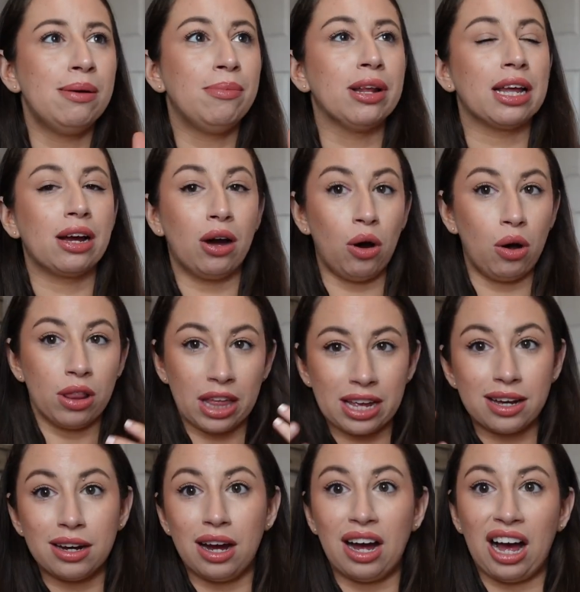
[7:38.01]
but like, oh,
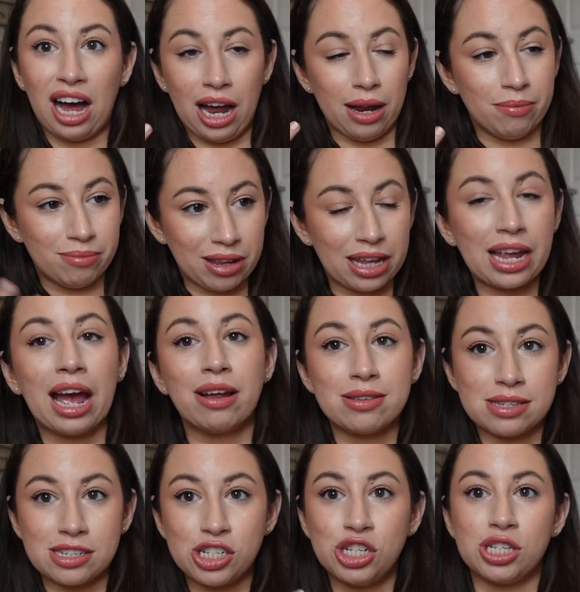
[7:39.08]
like I'm like out,
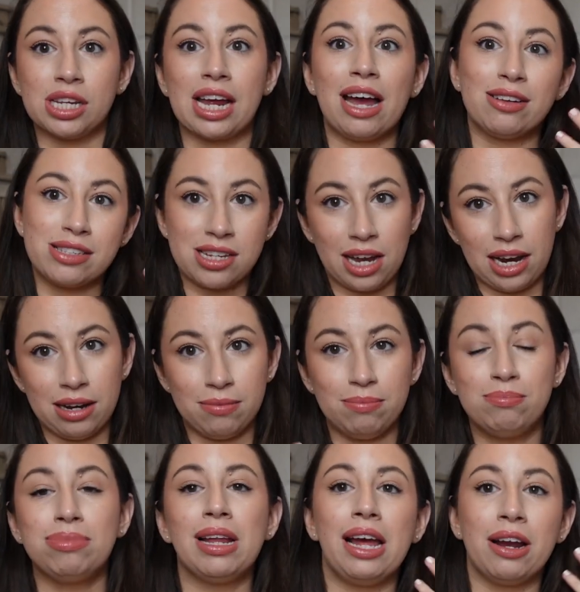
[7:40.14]
she's like outside
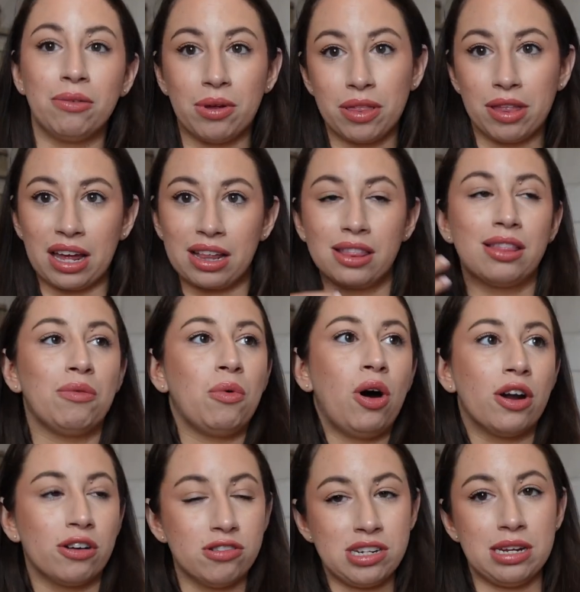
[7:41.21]
playing with like the
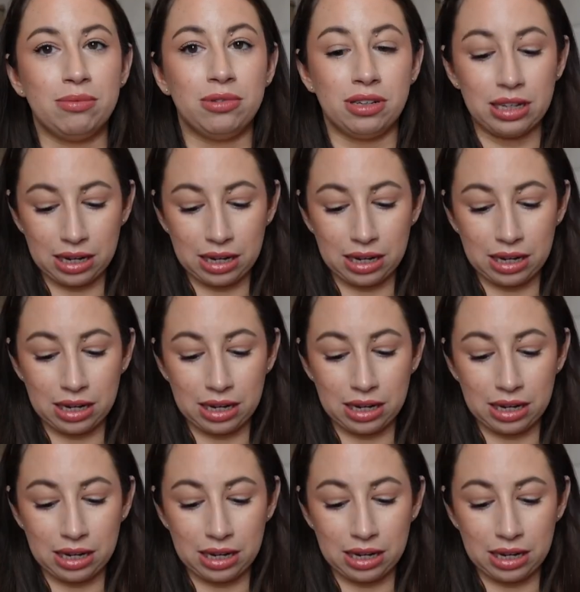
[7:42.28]
water table.